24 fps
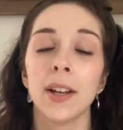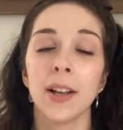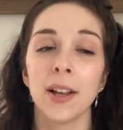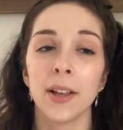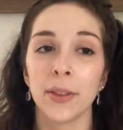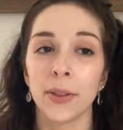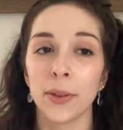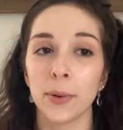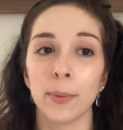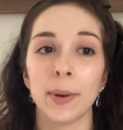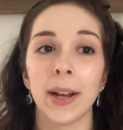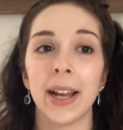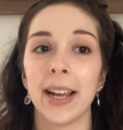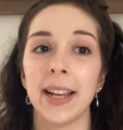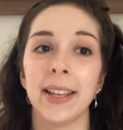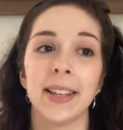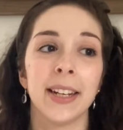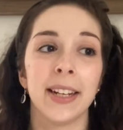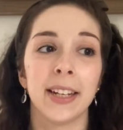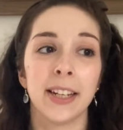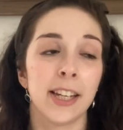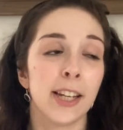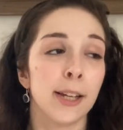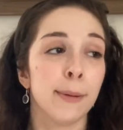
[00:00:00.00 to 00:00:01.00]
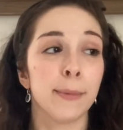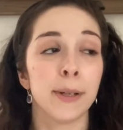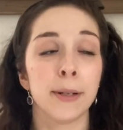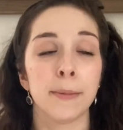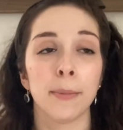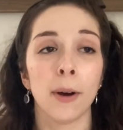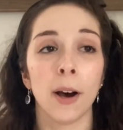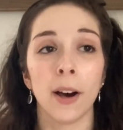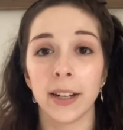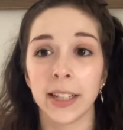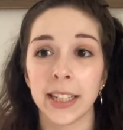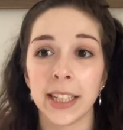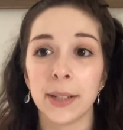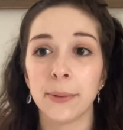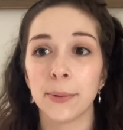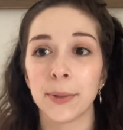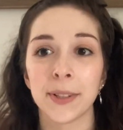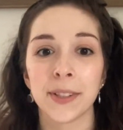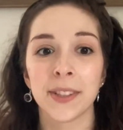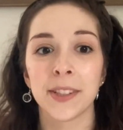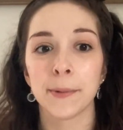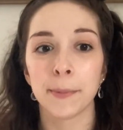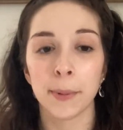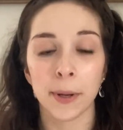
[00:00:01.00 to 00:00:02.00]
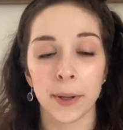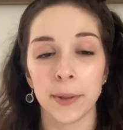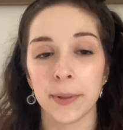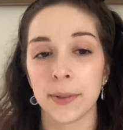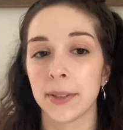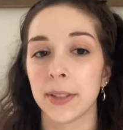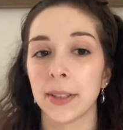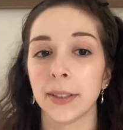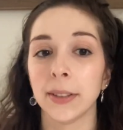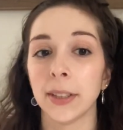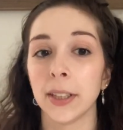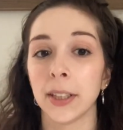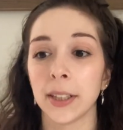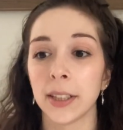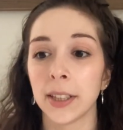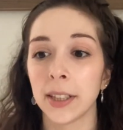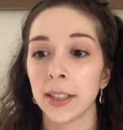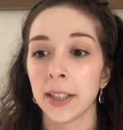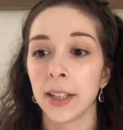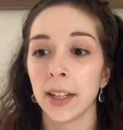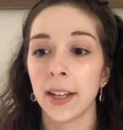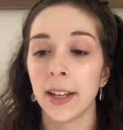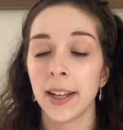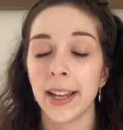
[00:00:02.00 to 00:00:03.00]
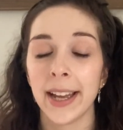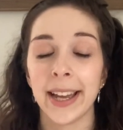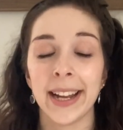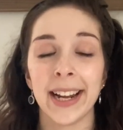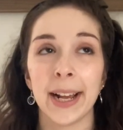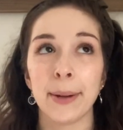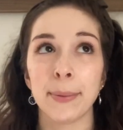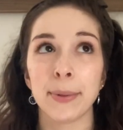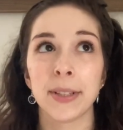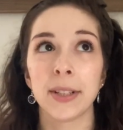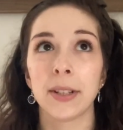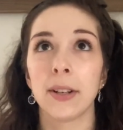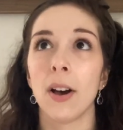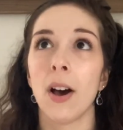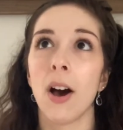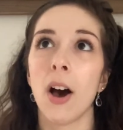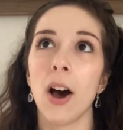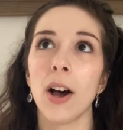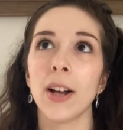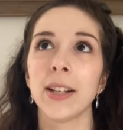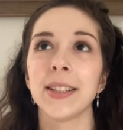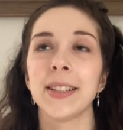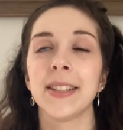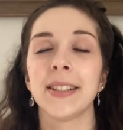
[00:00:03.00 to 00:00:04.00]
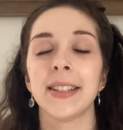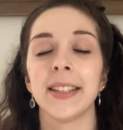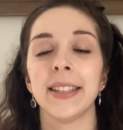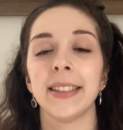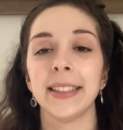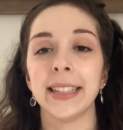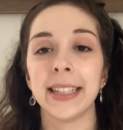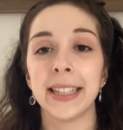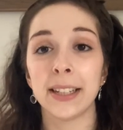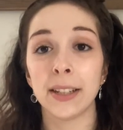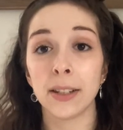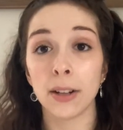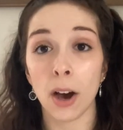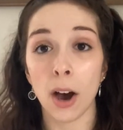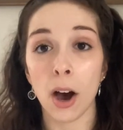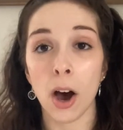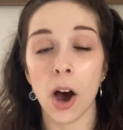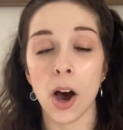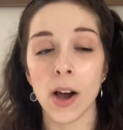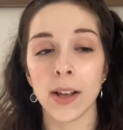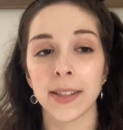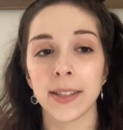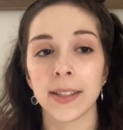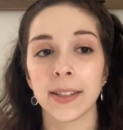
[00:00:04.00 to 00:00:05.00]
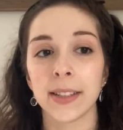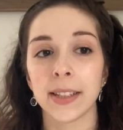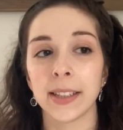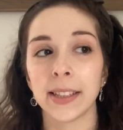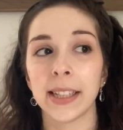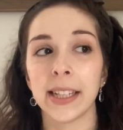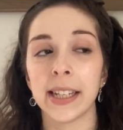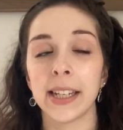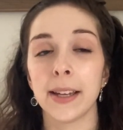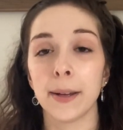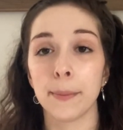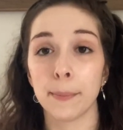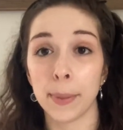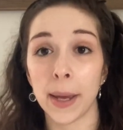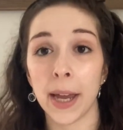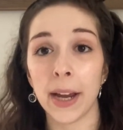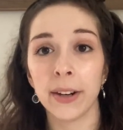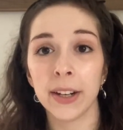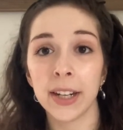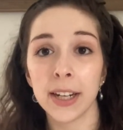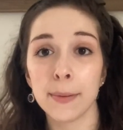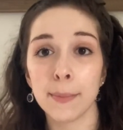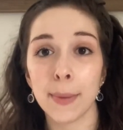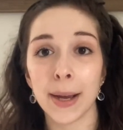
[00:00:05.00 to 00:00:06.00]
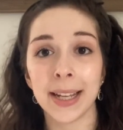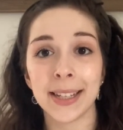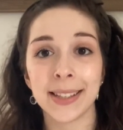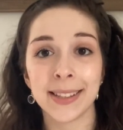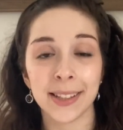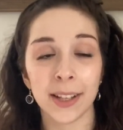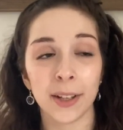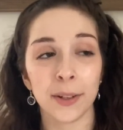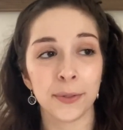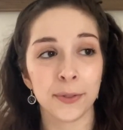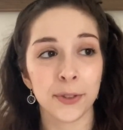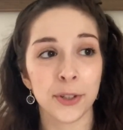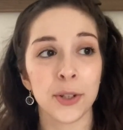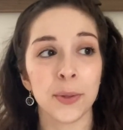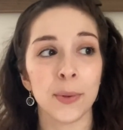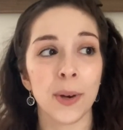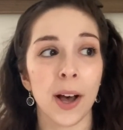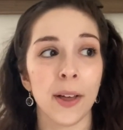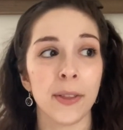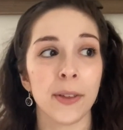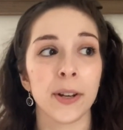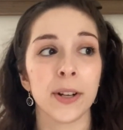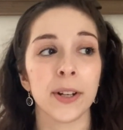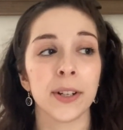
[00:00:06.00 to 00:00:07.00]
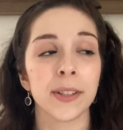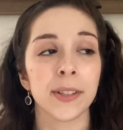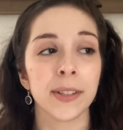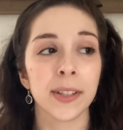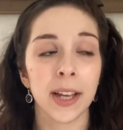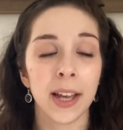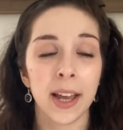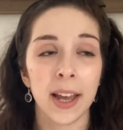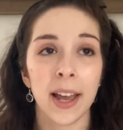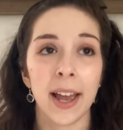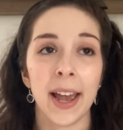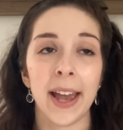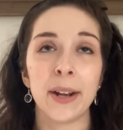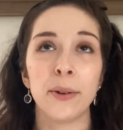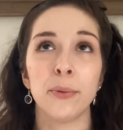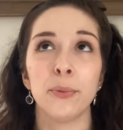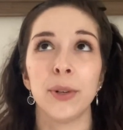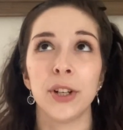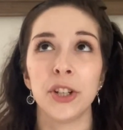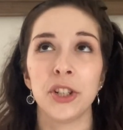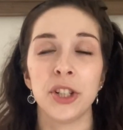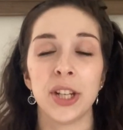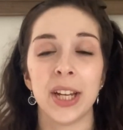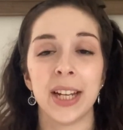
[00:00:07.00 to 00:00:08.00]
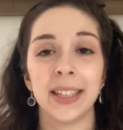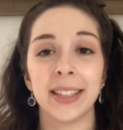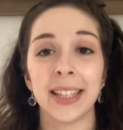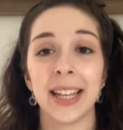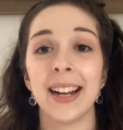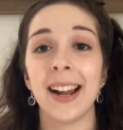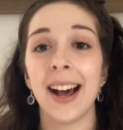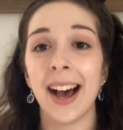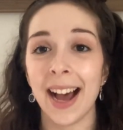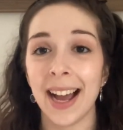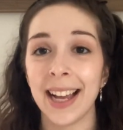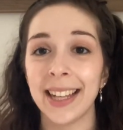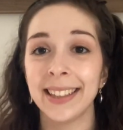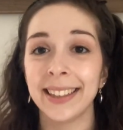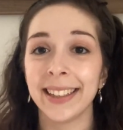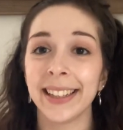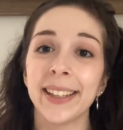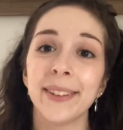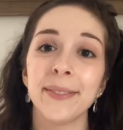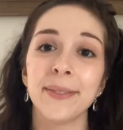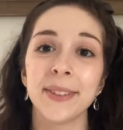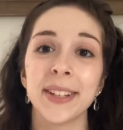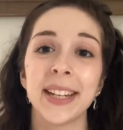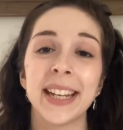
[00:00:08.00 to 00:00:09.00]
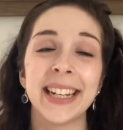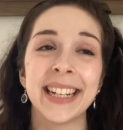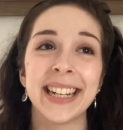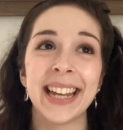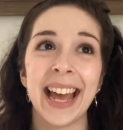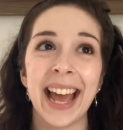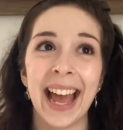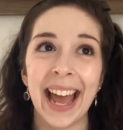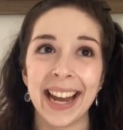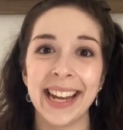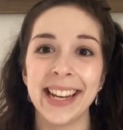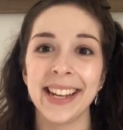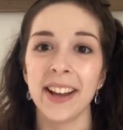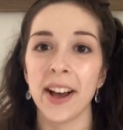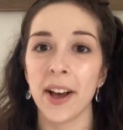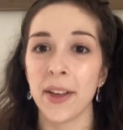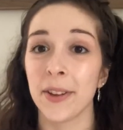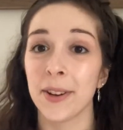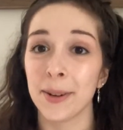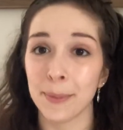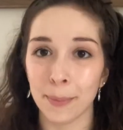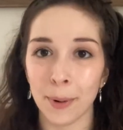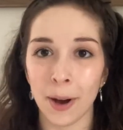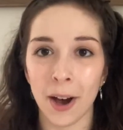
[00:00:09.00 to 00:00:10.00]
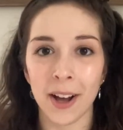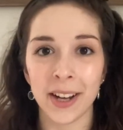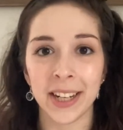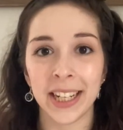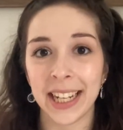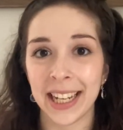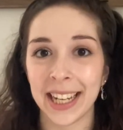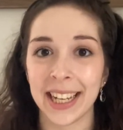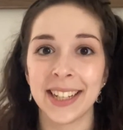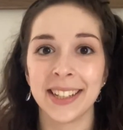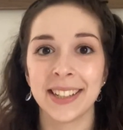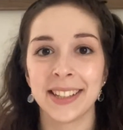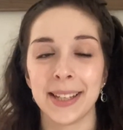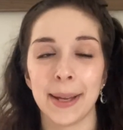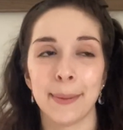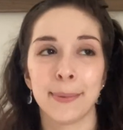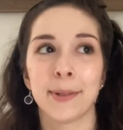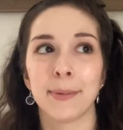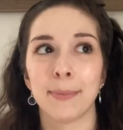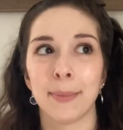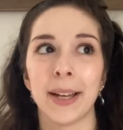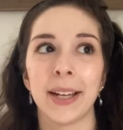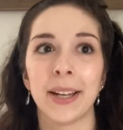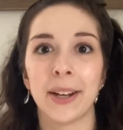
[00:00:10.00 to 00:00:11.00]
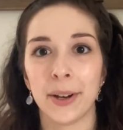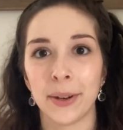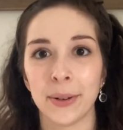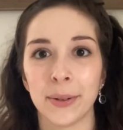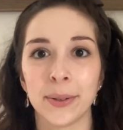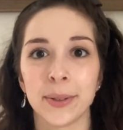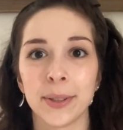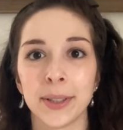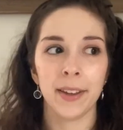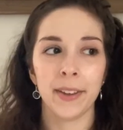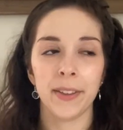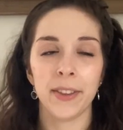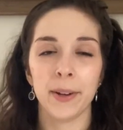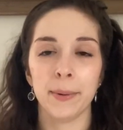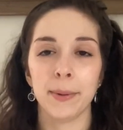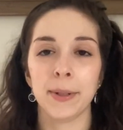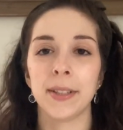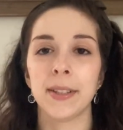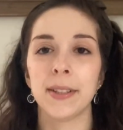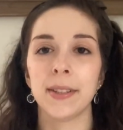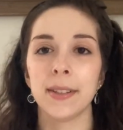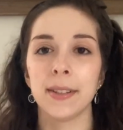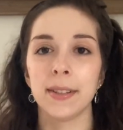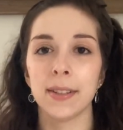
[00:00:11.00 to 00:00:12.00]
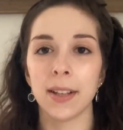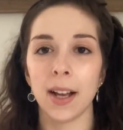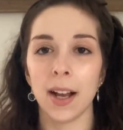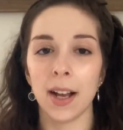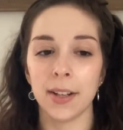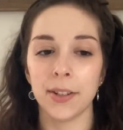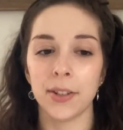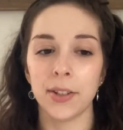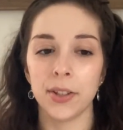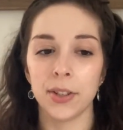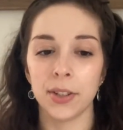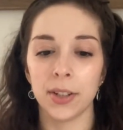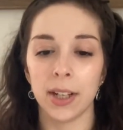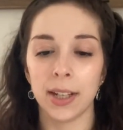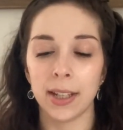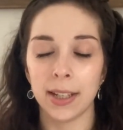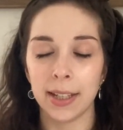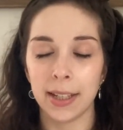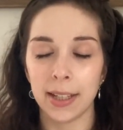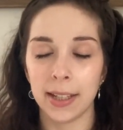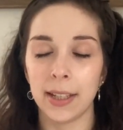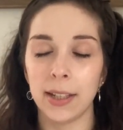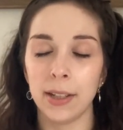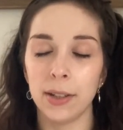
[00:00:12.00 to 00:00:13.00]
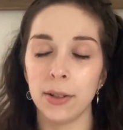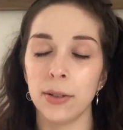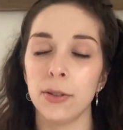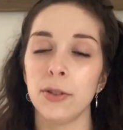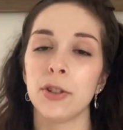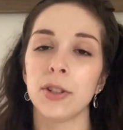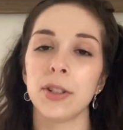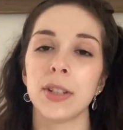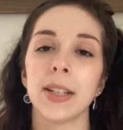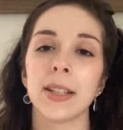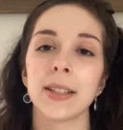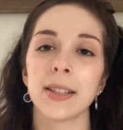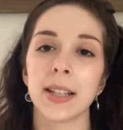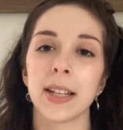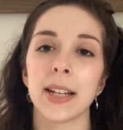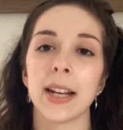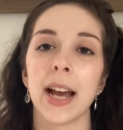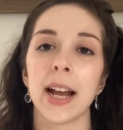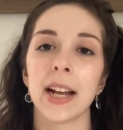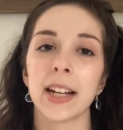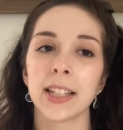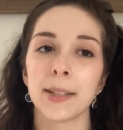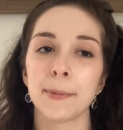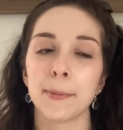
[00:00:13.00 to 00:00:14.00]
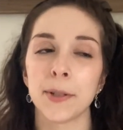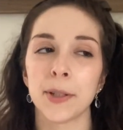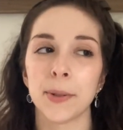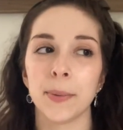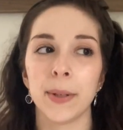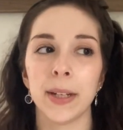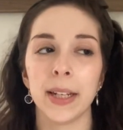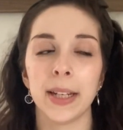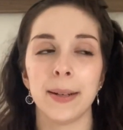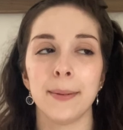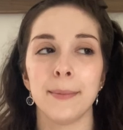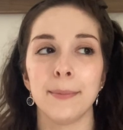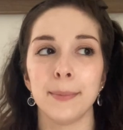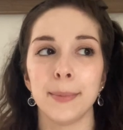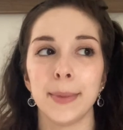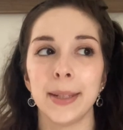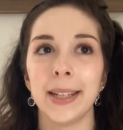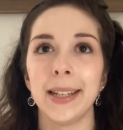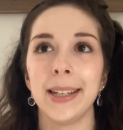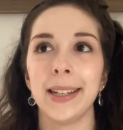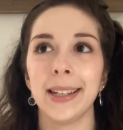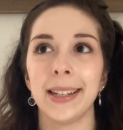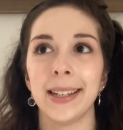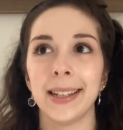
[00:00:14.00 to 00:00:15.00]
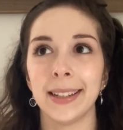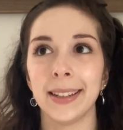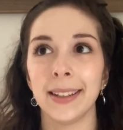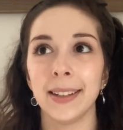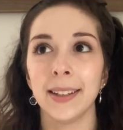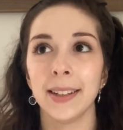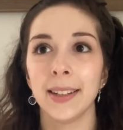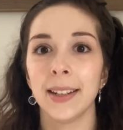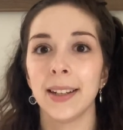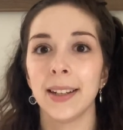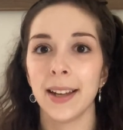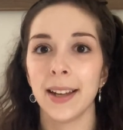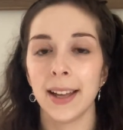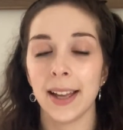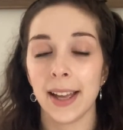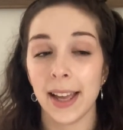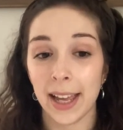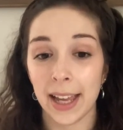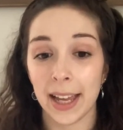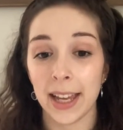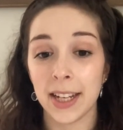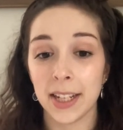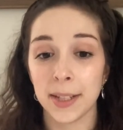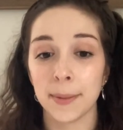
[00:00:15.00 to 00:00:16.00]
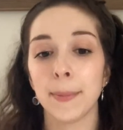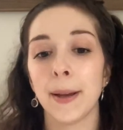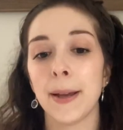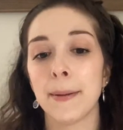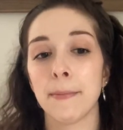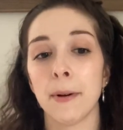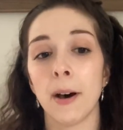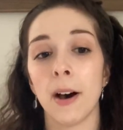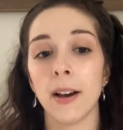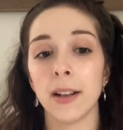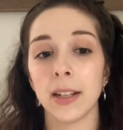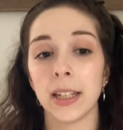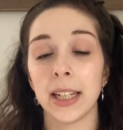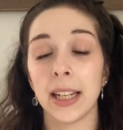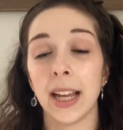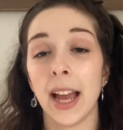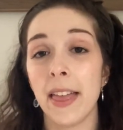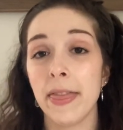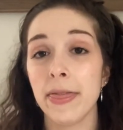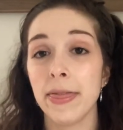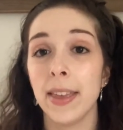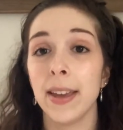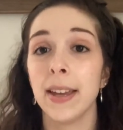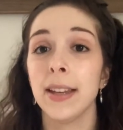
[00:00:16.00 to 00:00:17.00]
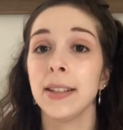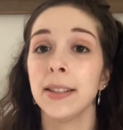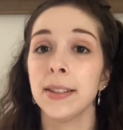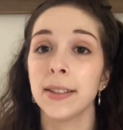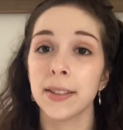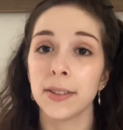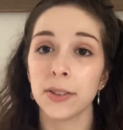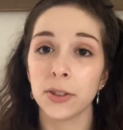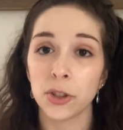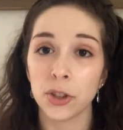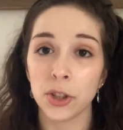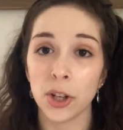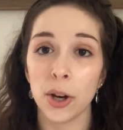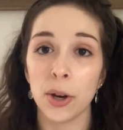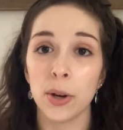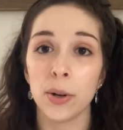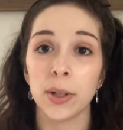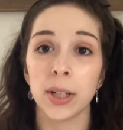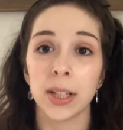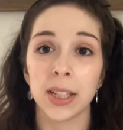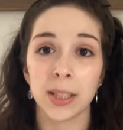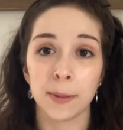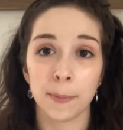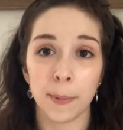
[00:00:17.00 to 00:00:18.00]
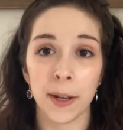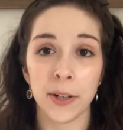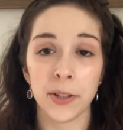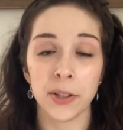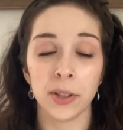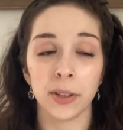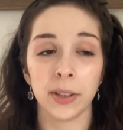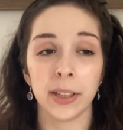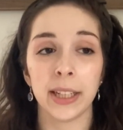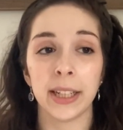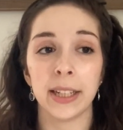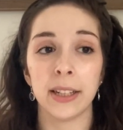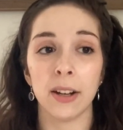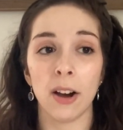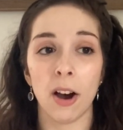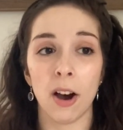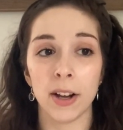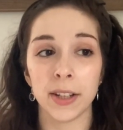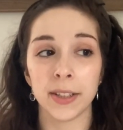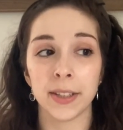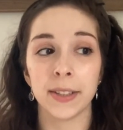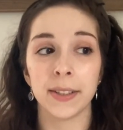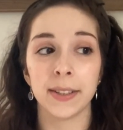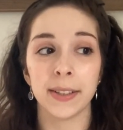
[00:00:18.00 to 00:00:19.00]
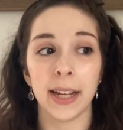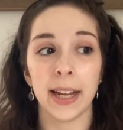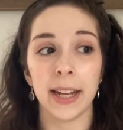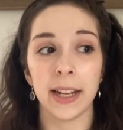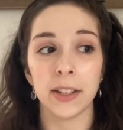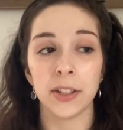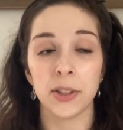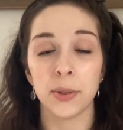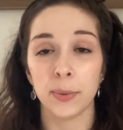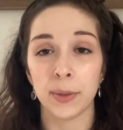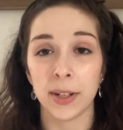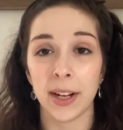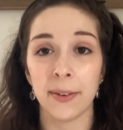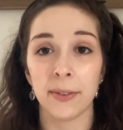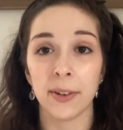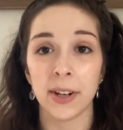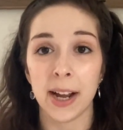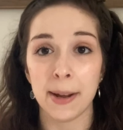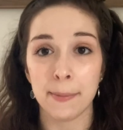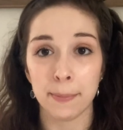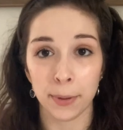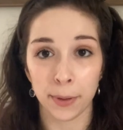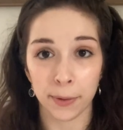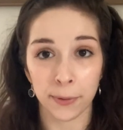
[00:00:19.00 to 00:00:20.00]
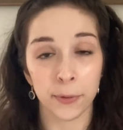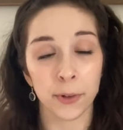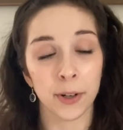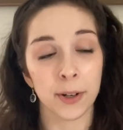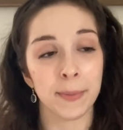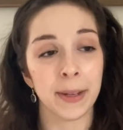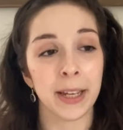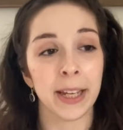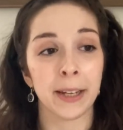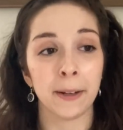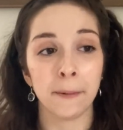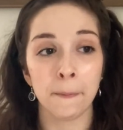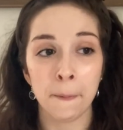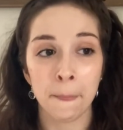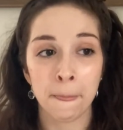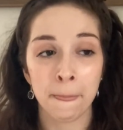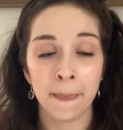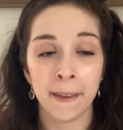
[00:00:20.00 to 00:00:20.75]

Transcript: the way that a human body was supposed to look. And I was constantly, constantly comparing myself to others and wishing that I lived in any other body except my own. There was such a huge disconnect between me and my body. And this showed especially on stage whenever I'm performing.